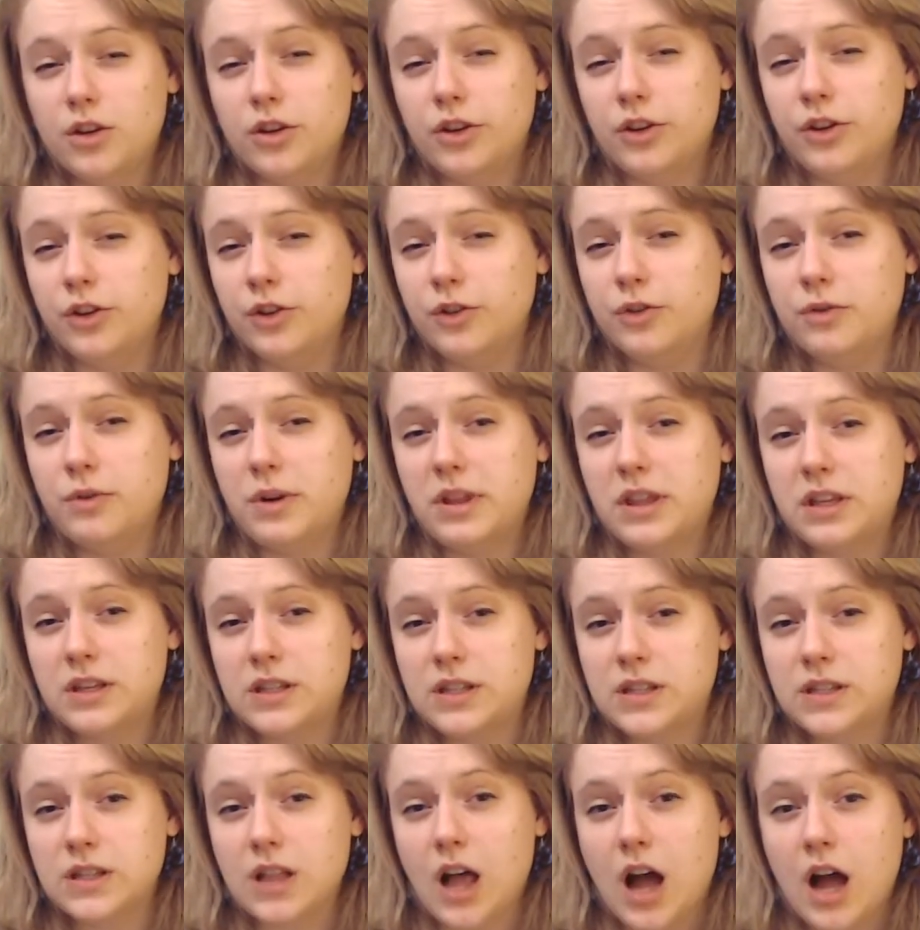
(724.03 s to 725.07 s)
goo and the
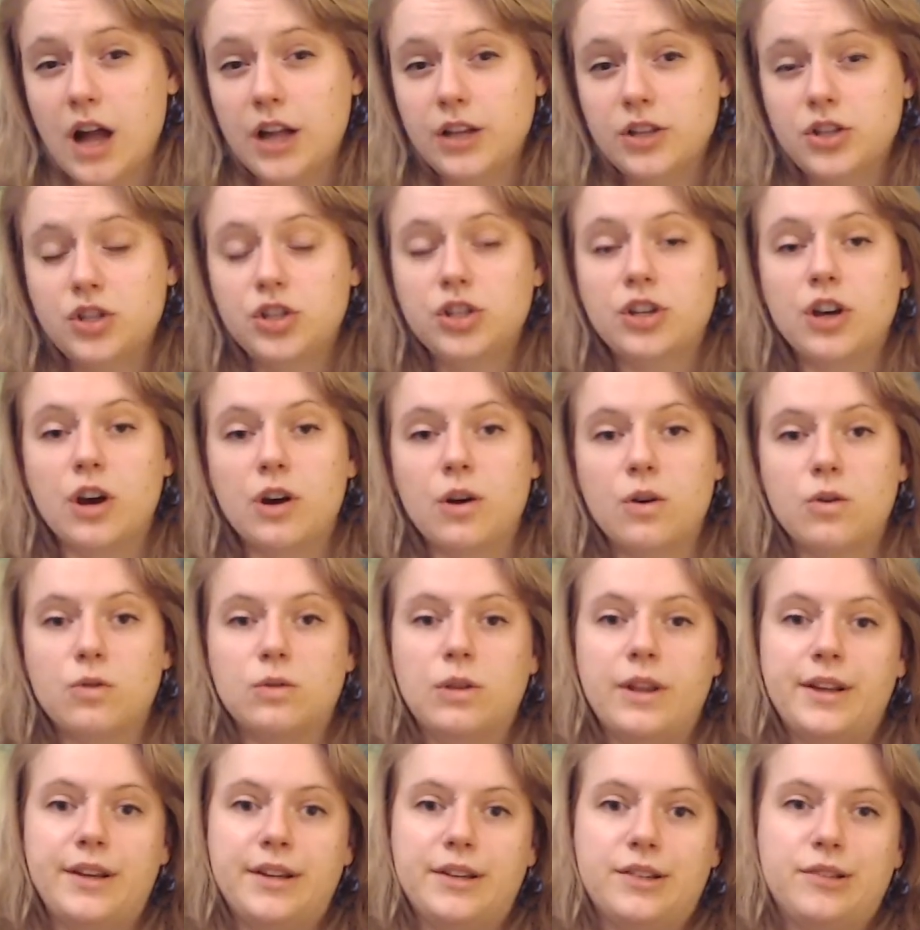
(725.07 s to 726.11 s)
sludge go
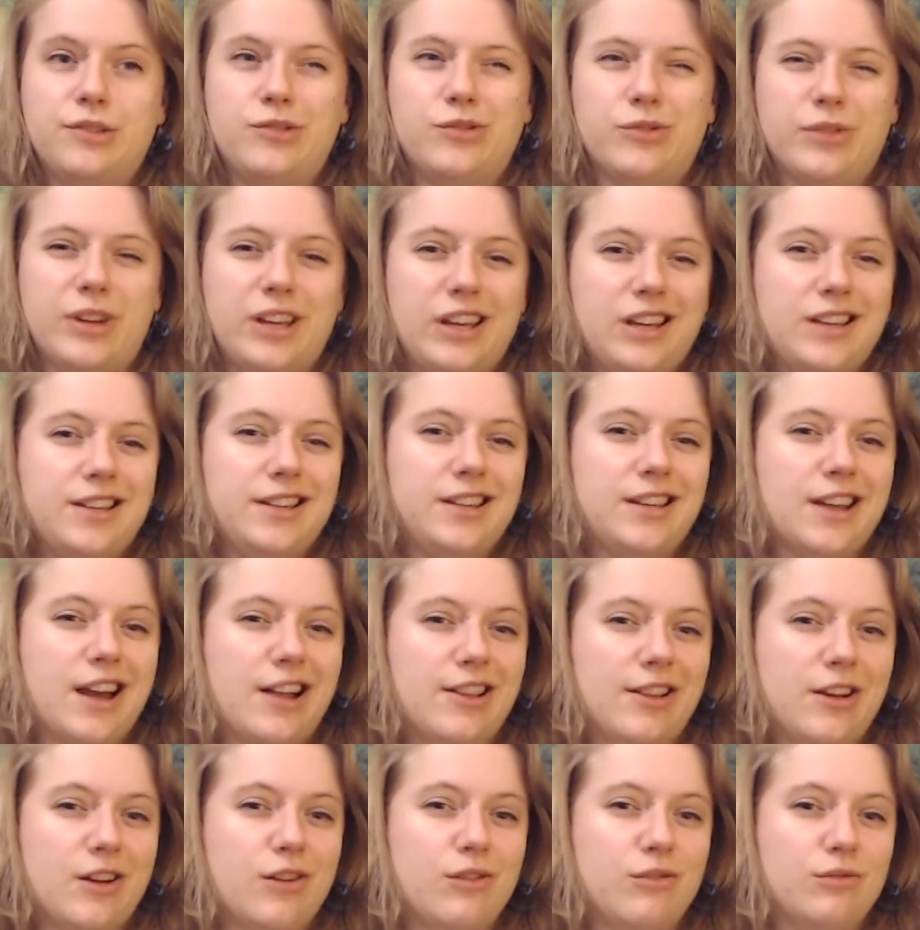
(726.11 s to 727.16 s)
like green,
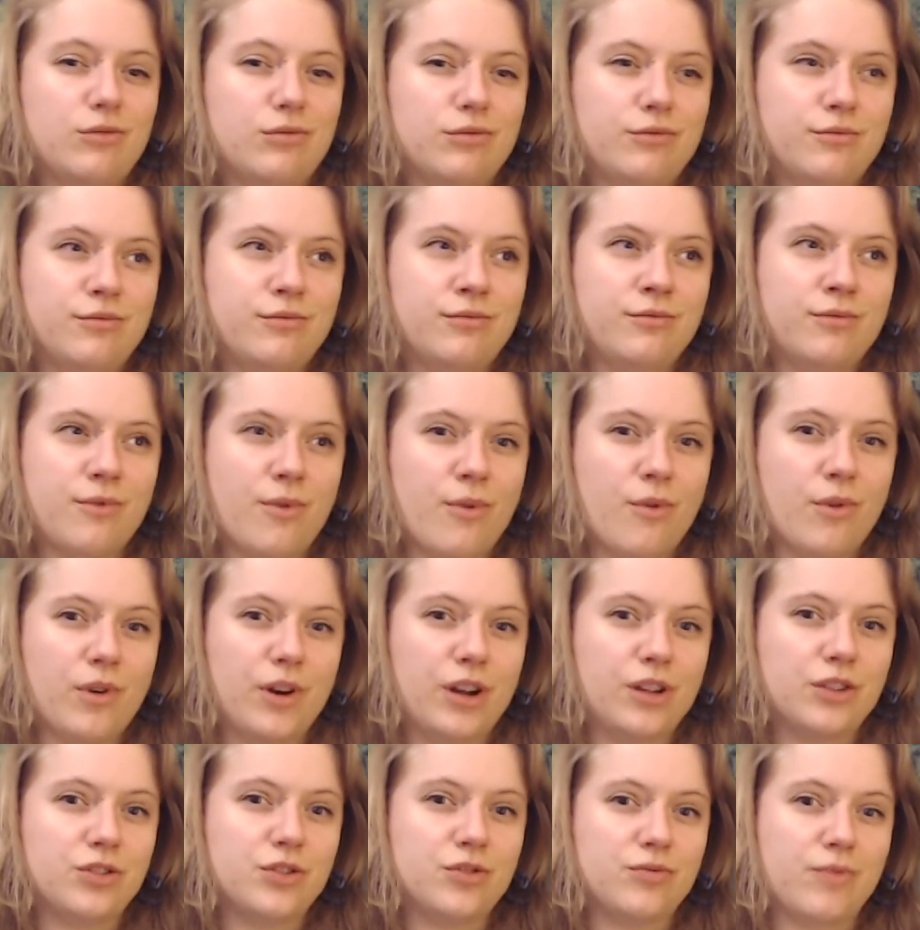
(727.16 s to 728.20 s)
yellow,
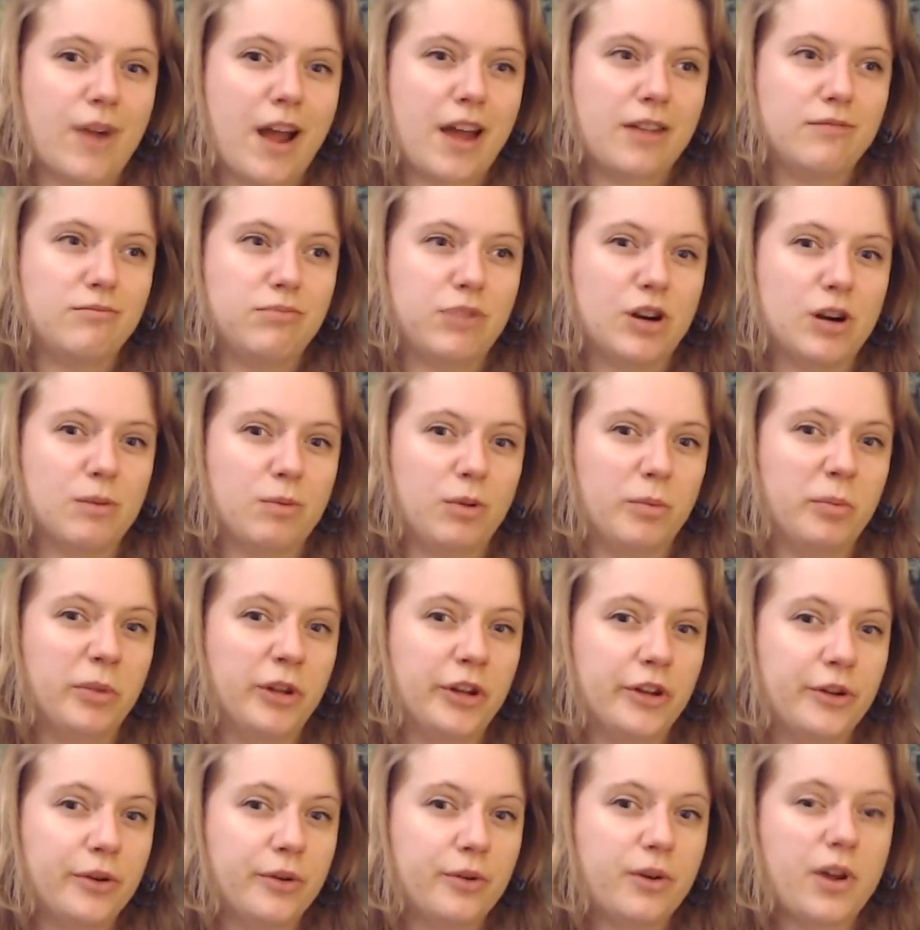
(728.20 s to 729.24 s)
orange, red, purple,
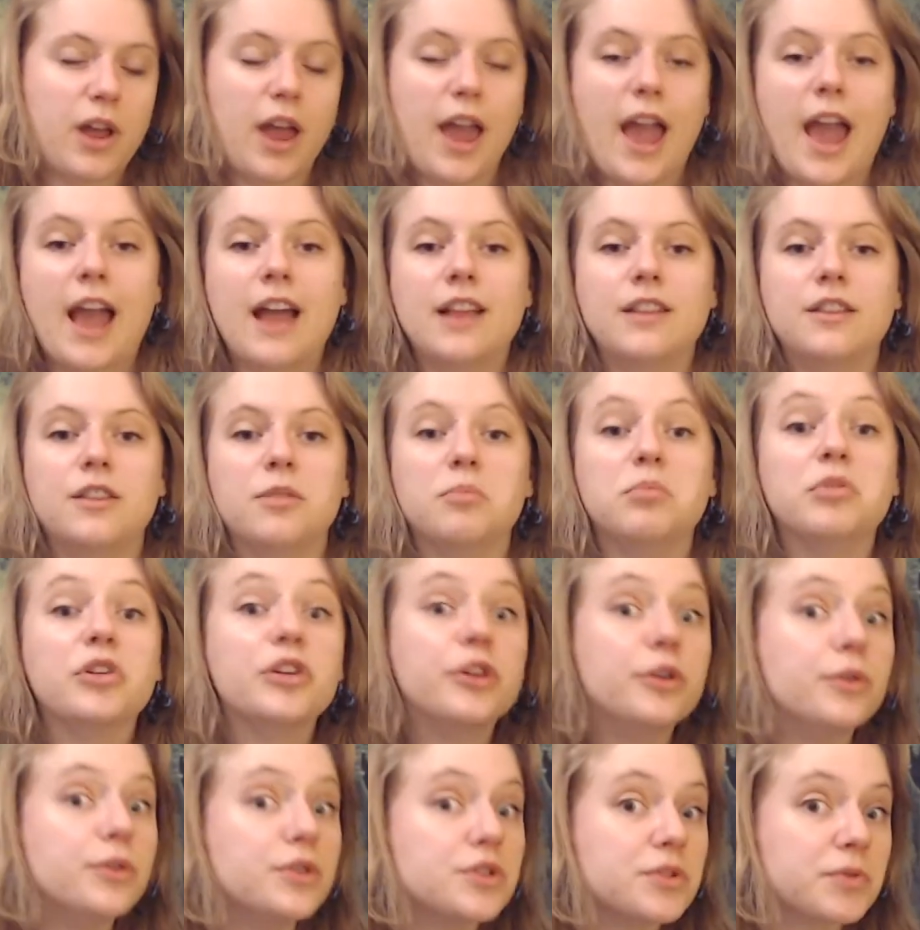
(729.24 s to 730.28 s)
blue, and the
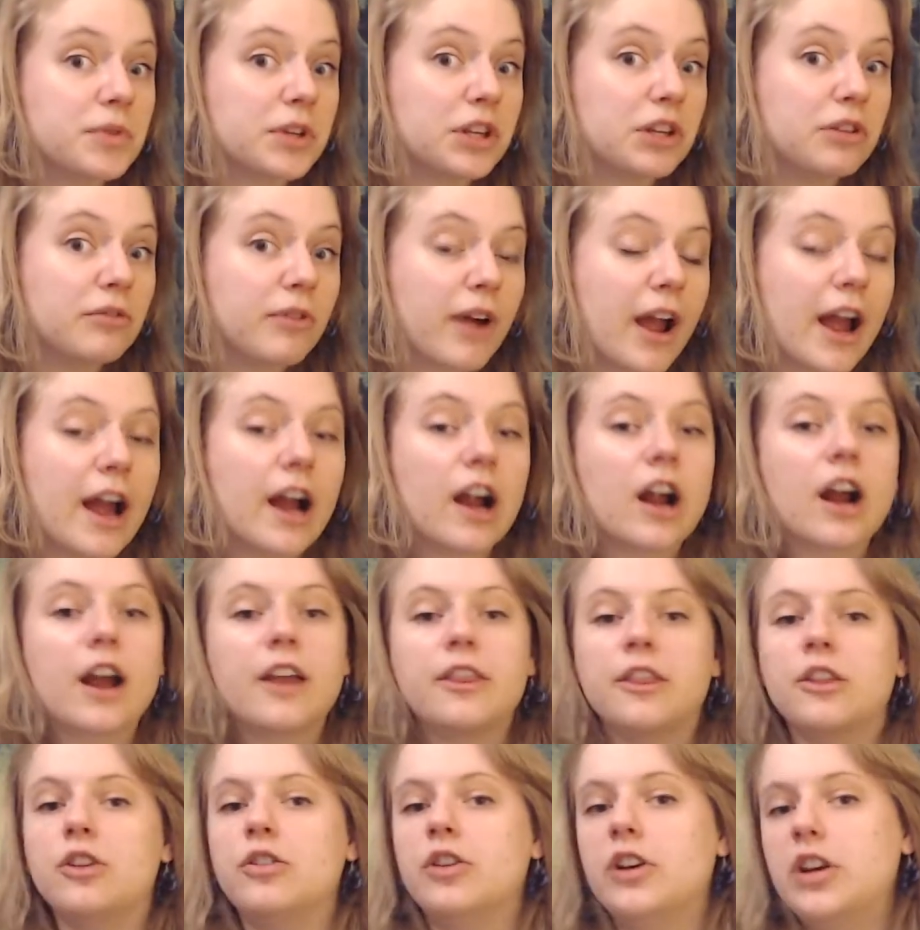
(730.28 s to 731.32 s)
blue is really rare
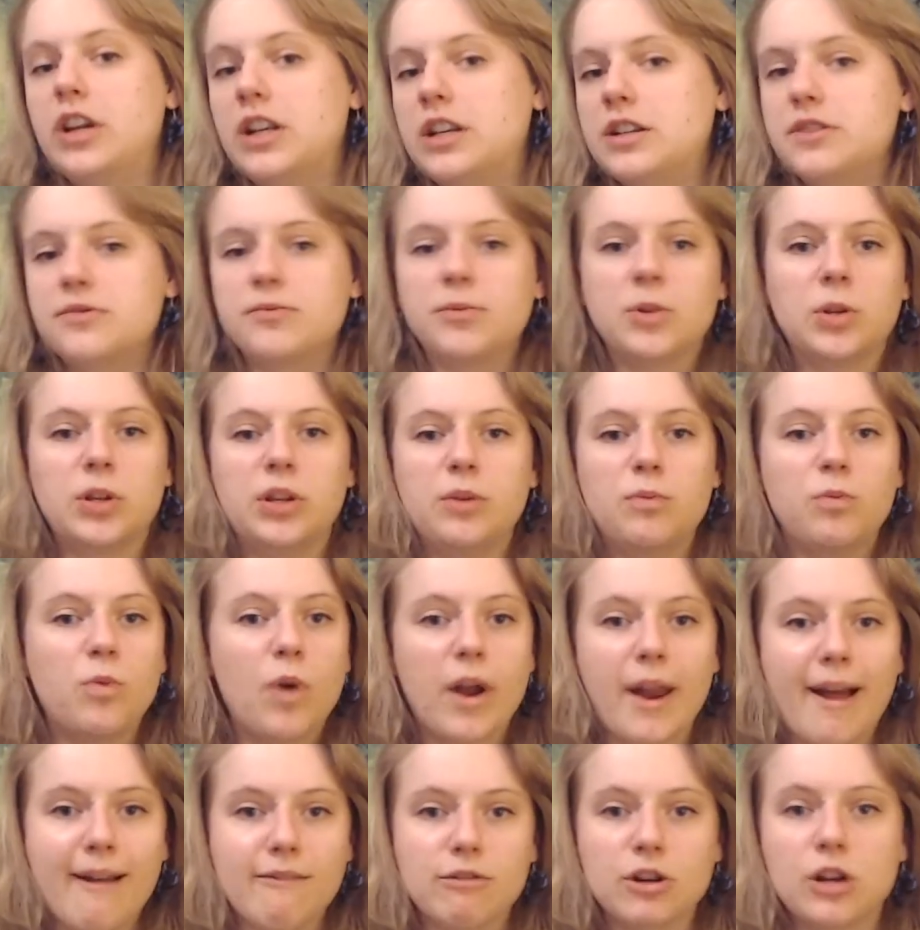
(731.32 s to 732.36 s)
and the green is really
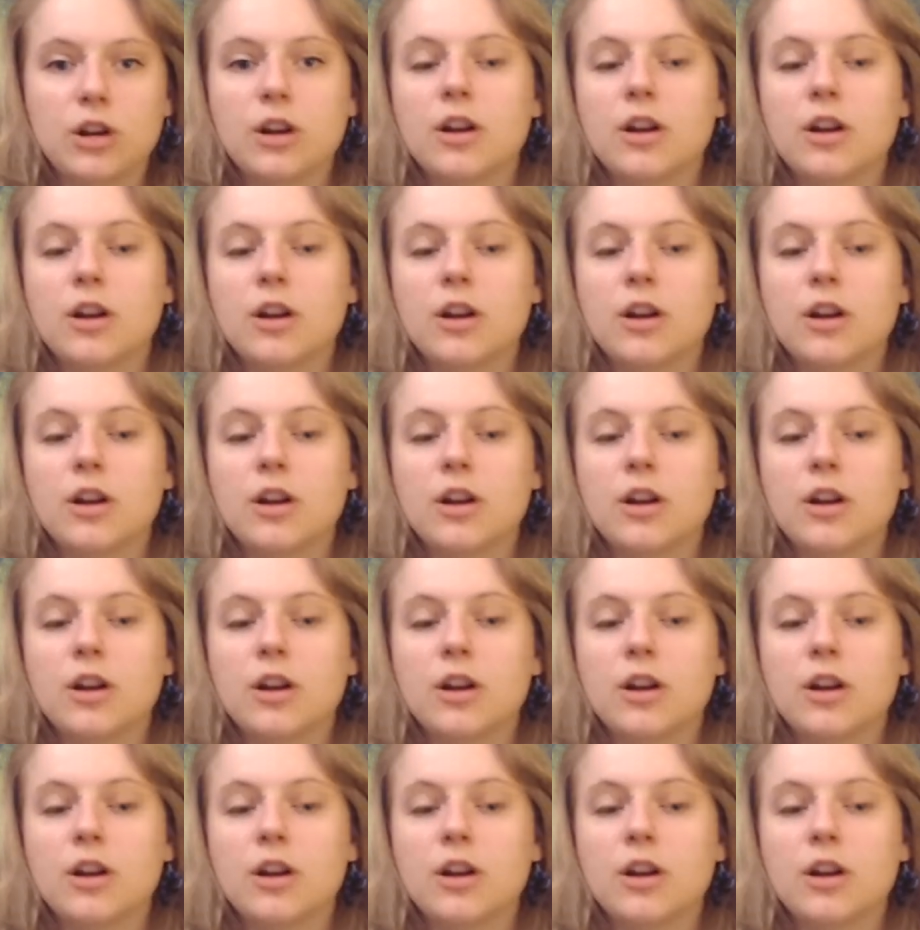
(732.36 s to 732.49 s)
whatever.